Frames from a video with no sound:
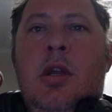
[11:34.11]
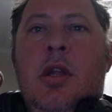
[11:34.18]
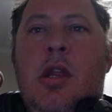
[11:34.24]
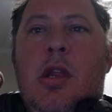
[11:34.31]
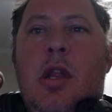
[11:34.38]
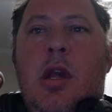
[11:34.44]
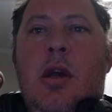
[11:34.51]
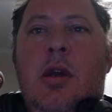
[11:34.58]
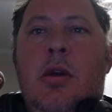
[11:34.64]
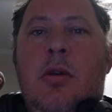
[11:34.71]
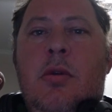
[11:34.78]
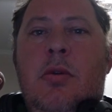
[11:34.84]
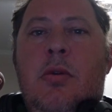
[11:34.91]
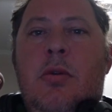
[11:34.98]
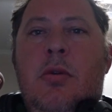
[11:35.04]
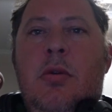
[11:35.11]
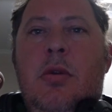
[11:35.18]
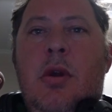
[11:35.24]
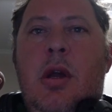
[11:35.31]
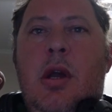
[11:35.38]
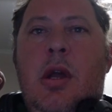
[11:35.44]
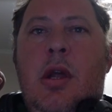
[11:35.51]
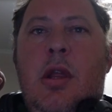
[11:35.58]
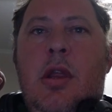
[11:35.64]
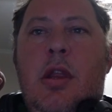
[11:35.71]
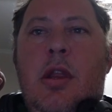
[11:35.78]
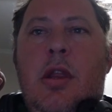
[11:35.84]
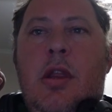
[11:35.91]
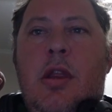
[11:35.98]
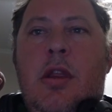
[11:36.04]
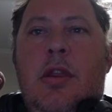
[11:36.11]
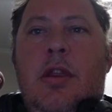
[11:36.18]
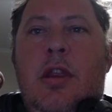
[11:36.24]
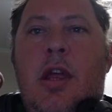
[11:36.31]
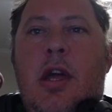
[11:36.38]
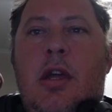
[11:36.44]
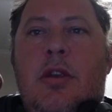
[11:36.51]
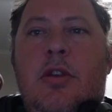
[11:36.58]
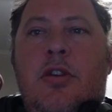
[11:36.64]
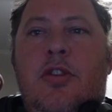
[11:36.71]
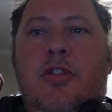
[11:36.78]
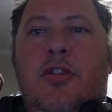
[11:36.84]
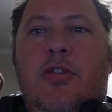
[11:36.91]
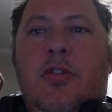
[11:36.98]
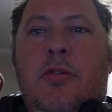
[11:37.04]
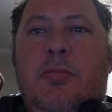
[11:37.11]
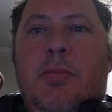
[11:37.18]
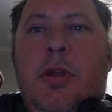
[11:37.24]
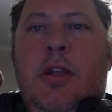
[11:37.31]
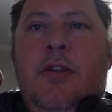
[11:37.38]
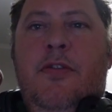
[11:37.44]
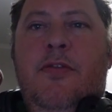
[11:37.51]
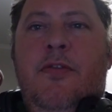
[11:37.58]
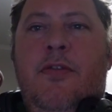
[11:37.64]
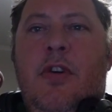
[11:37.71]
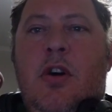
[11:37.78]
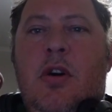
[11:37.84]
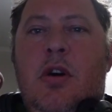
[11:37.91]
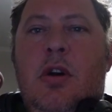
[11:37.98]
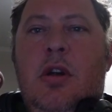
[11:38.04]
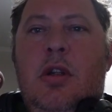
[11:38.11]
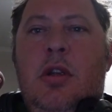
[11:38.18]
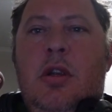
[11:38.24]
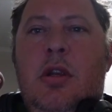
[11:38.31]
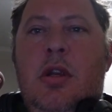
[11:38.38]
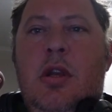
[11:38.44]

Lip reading: So that should be fine.